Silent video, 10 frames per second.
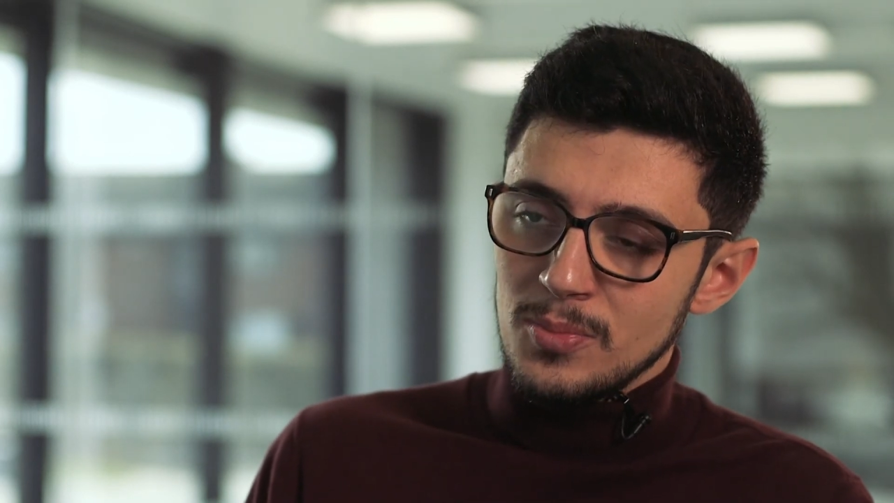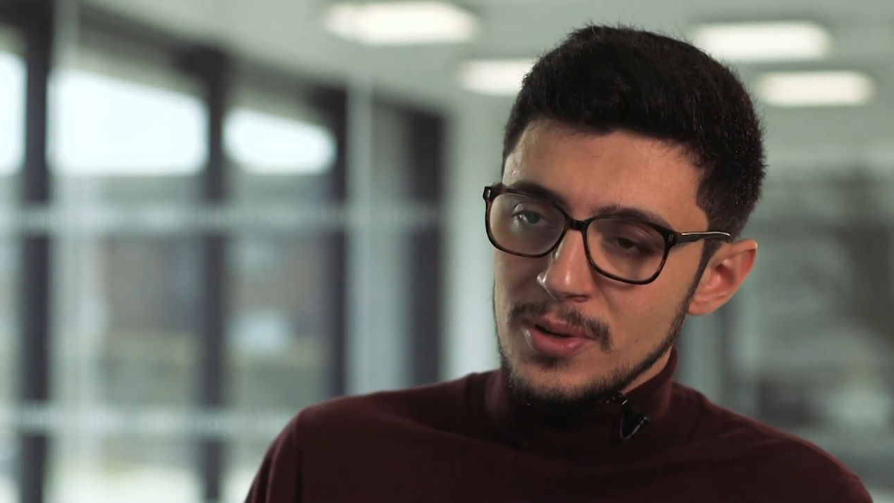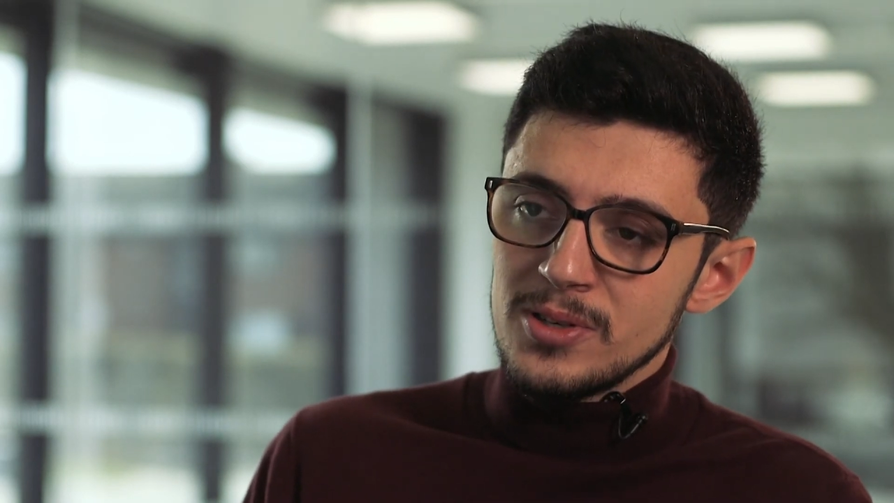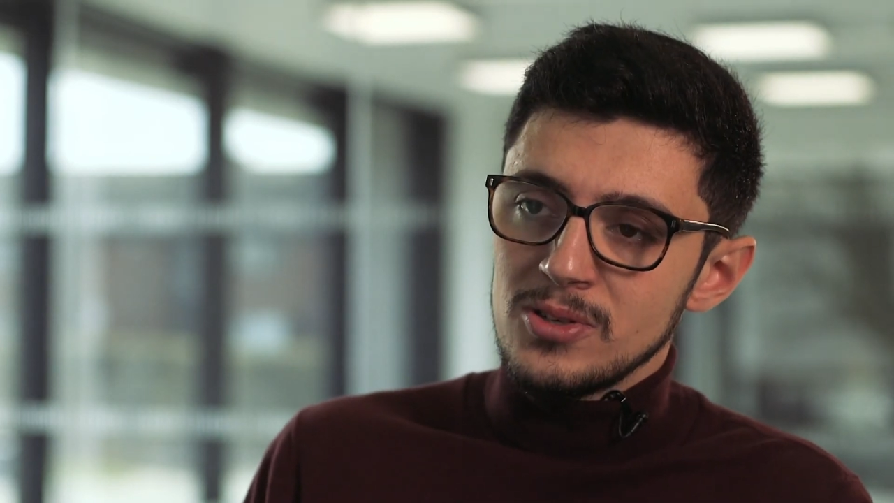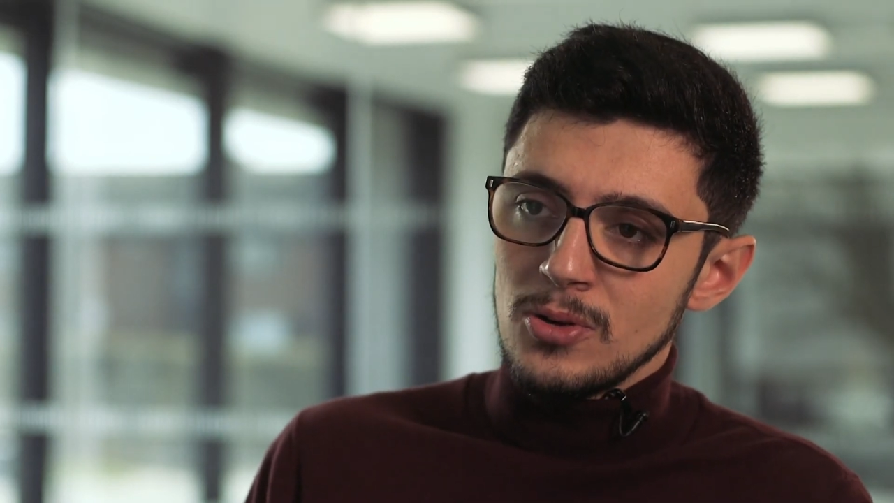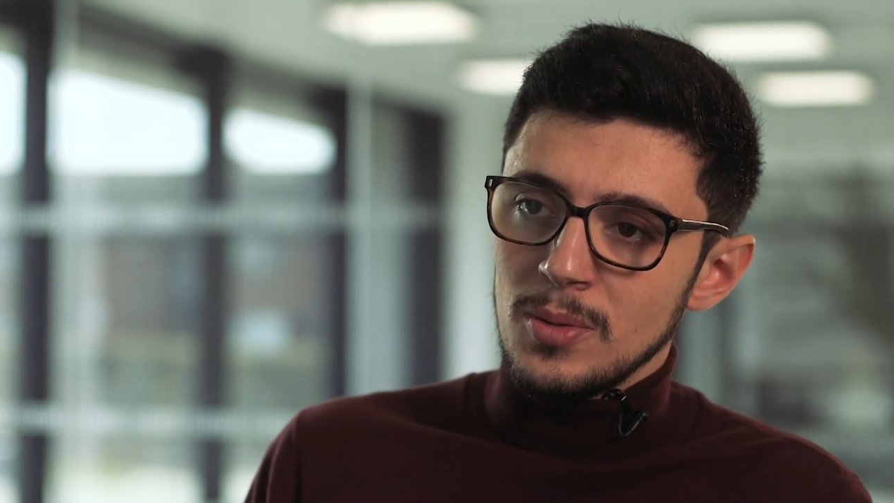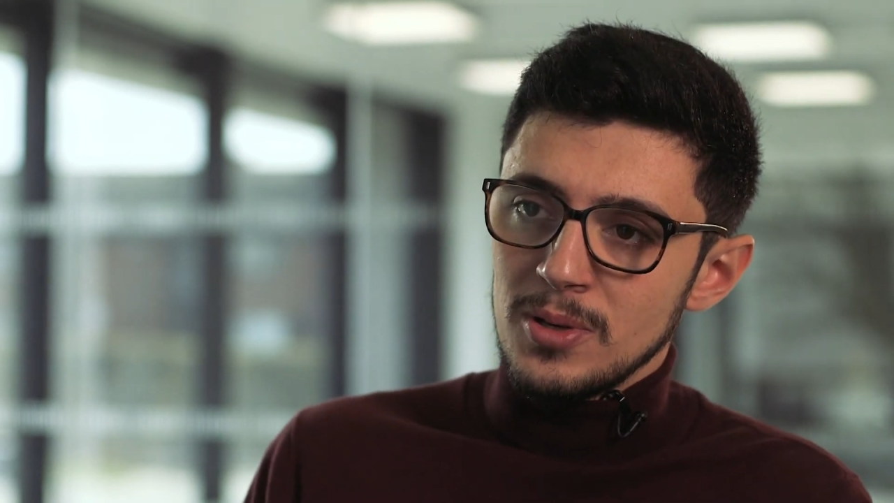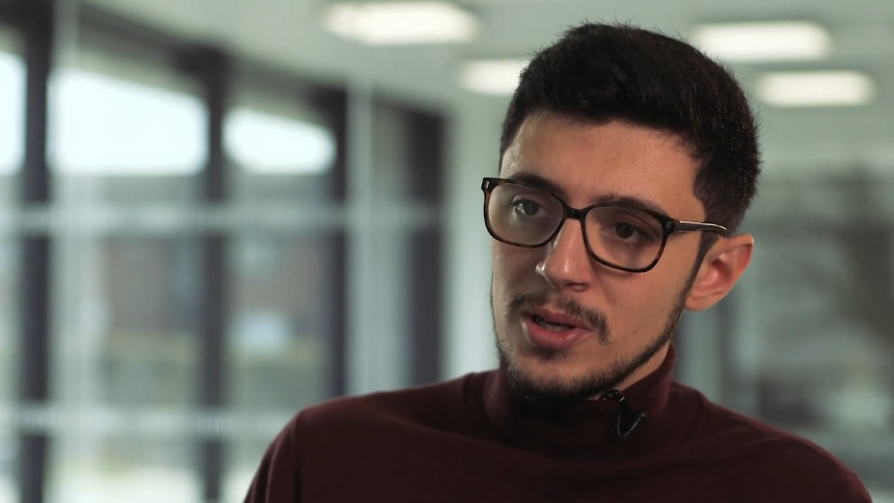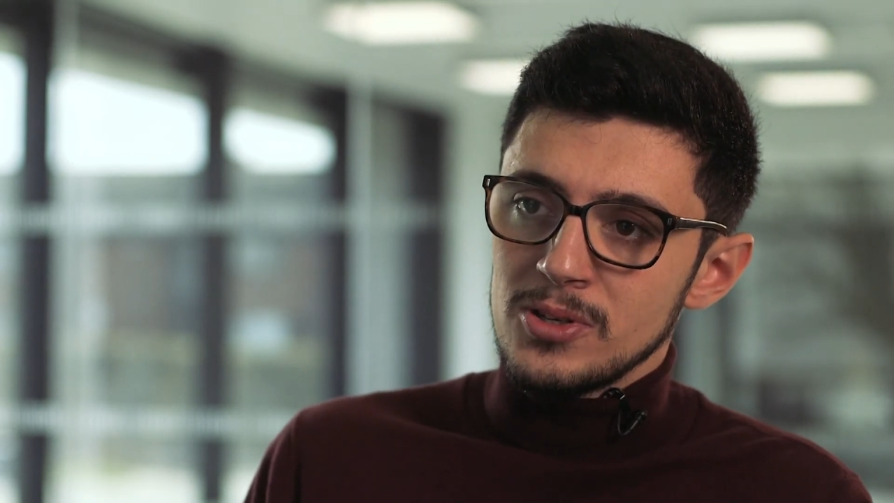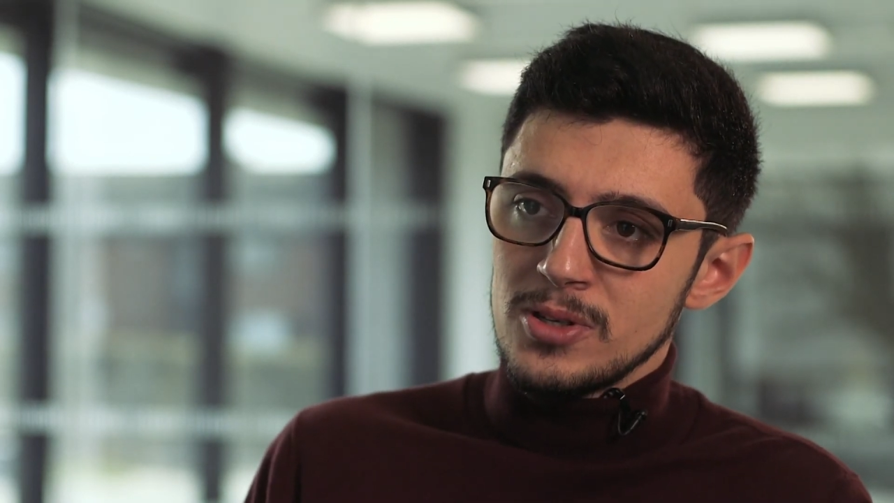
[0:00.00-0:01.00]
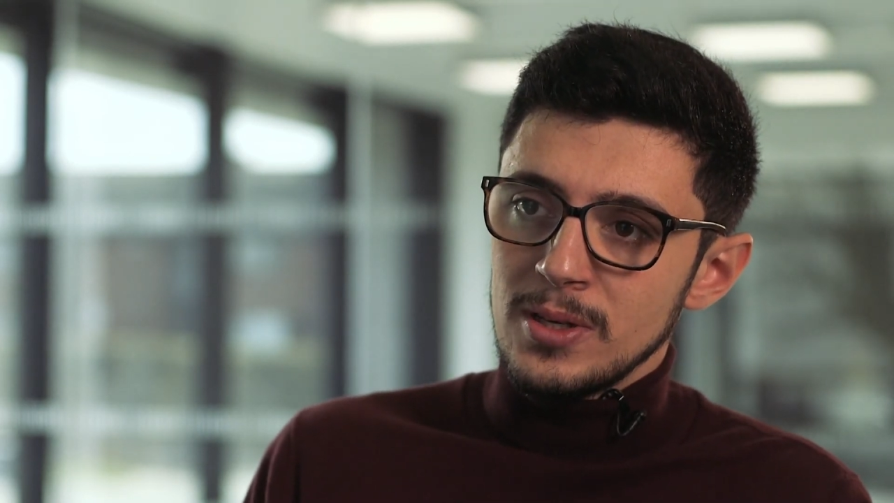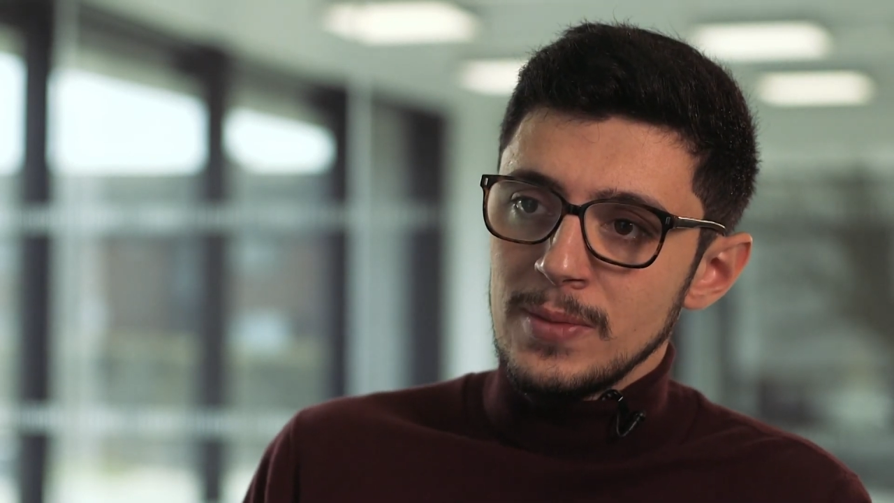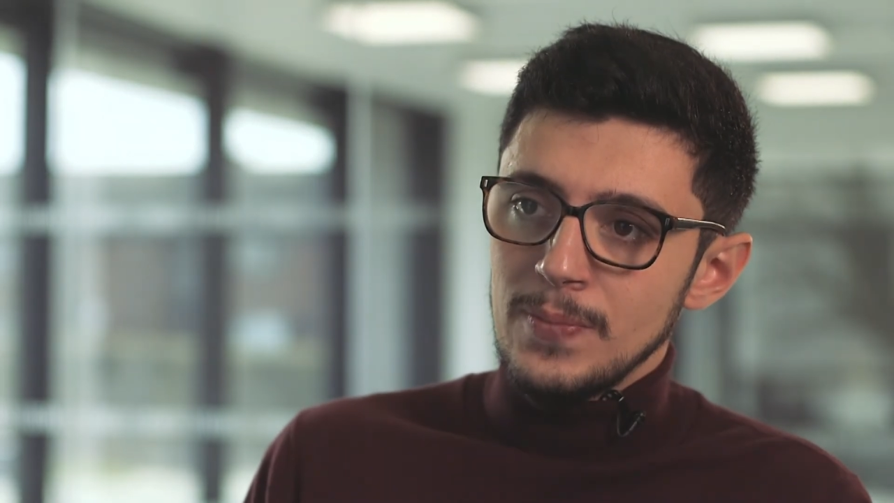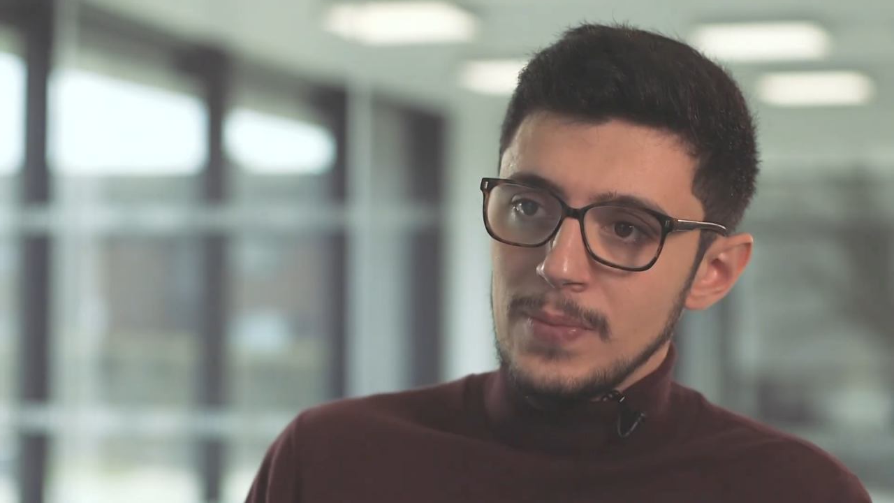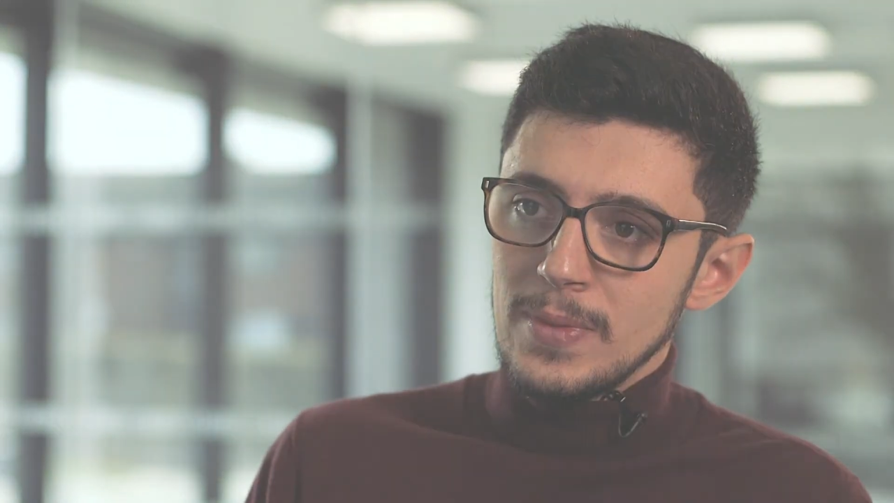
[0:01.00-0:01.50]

pursue a PhD.